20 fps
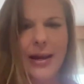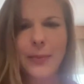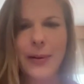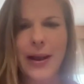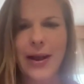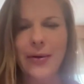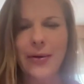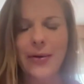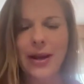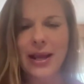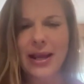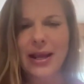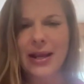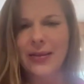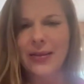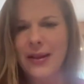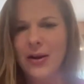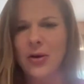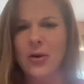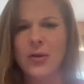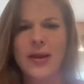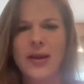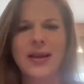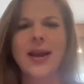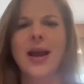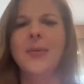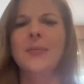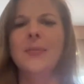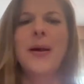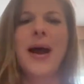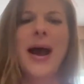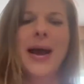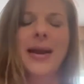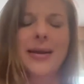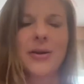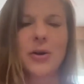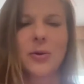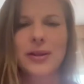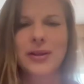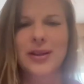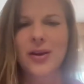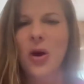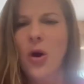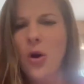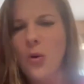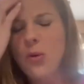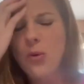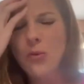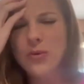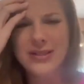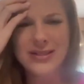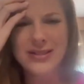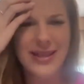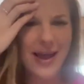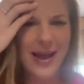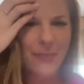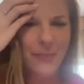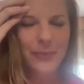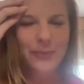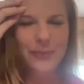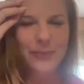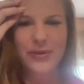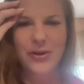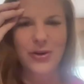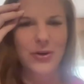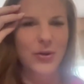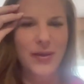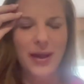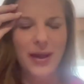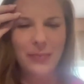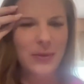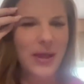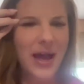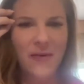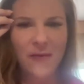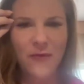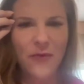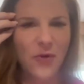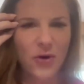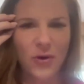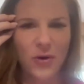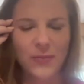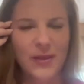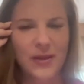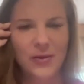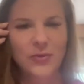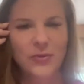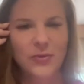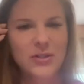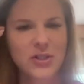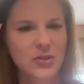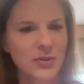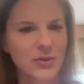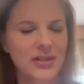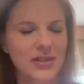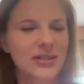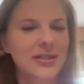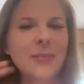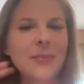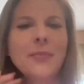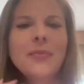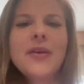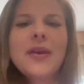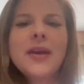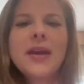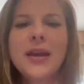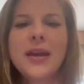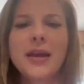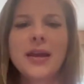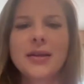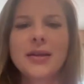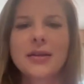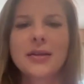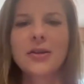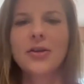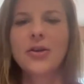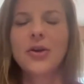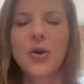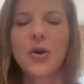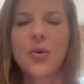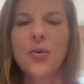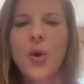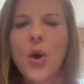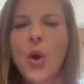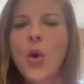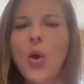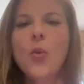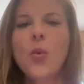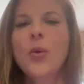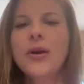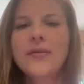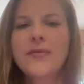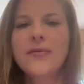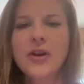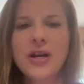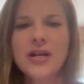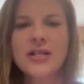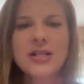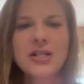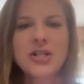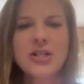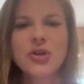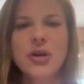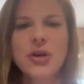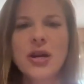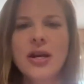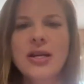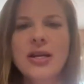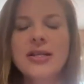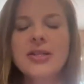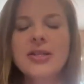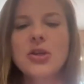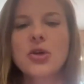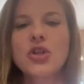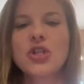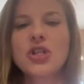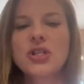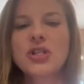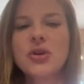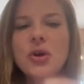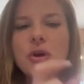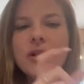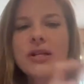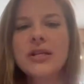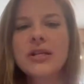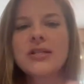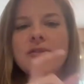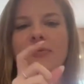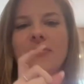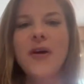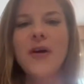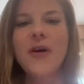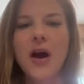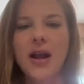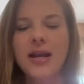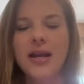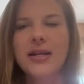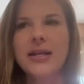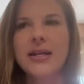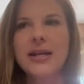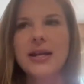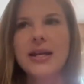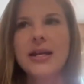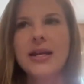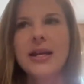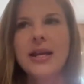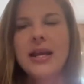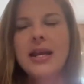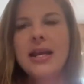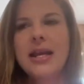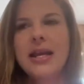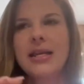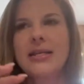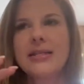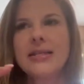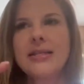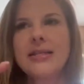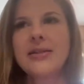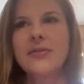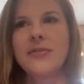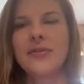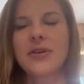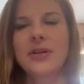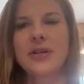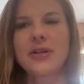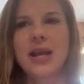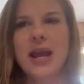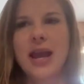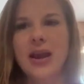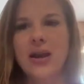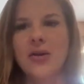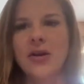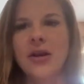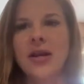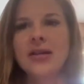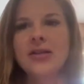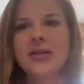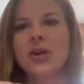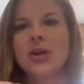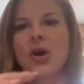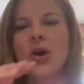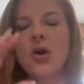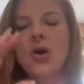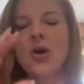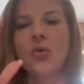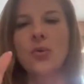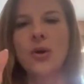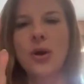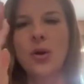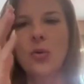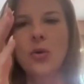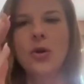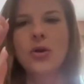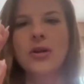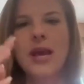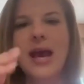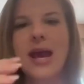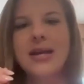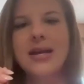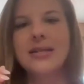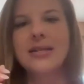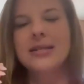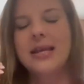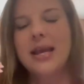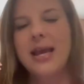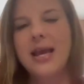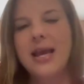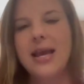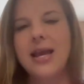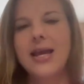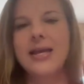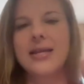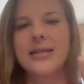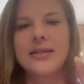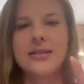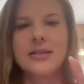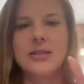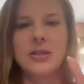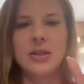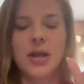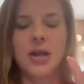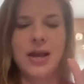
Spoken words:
about it. And then I'll like come back and I'll be like, oh, what was that? That platform that was doing something in, whatever industry it is. So she's gone and divided it into different areas. So real world assets,